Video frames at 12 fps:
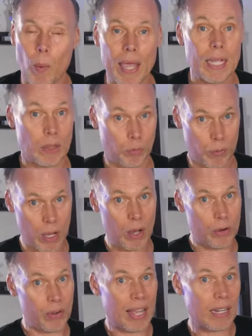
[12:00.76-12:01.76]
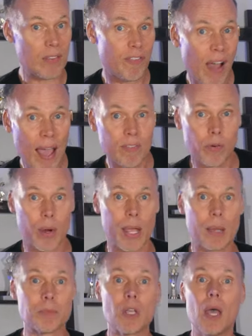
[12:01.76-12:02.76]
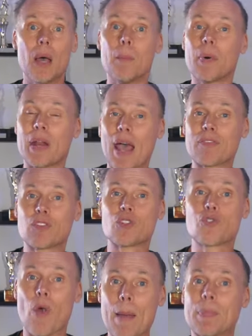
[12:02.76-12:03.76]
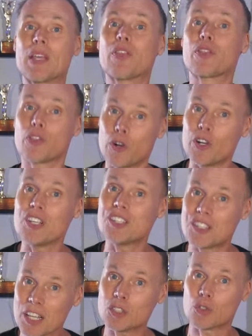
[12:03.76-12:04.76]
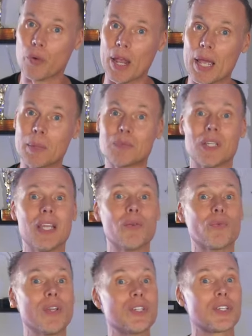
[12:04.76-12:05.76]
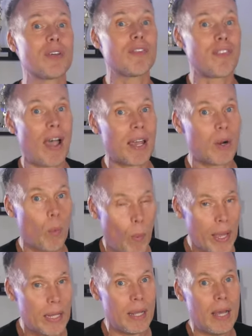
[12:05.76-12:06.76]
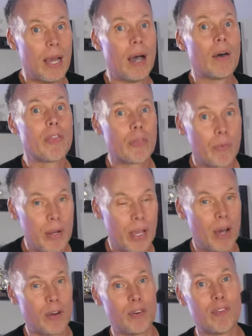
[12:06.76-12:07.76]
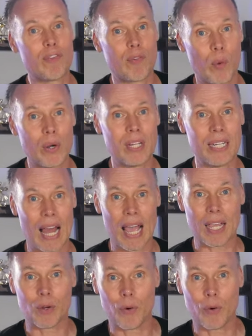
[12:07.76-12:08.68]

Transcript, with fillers: weighed three hundred eighty-five grams, but after dropping thirty-six grams, it reached the final weight of three hundred forty-nine